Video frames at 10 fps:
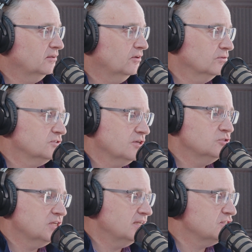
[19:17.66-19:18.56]
some
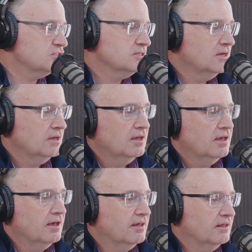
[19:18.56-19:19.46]
states
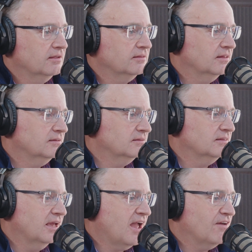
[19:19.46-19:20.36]
they
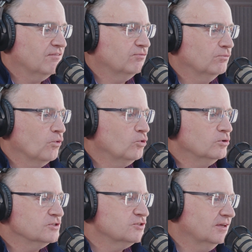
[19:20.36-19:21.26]
have
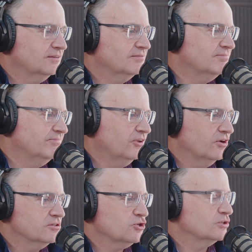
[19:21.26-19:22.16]
rules that
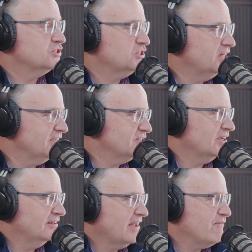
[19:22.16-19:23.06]
certain cities
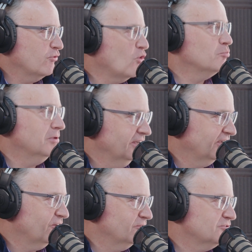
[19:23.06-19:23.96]
can have their own building
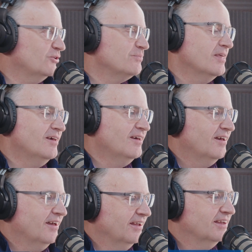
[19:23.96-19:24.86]
codes. So
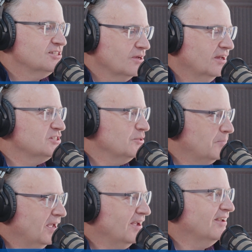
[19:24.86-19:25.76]
it's a
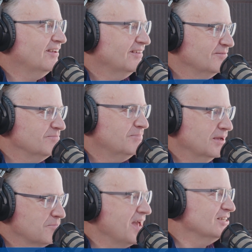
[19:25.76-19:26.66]
big
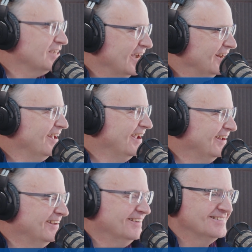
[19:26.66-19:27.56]
mess kind
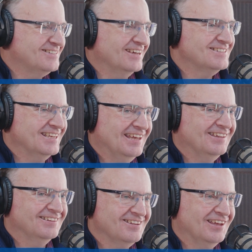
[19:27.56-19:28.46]
of
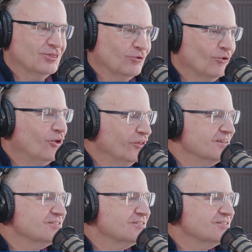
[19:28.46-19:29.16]
to get through all this.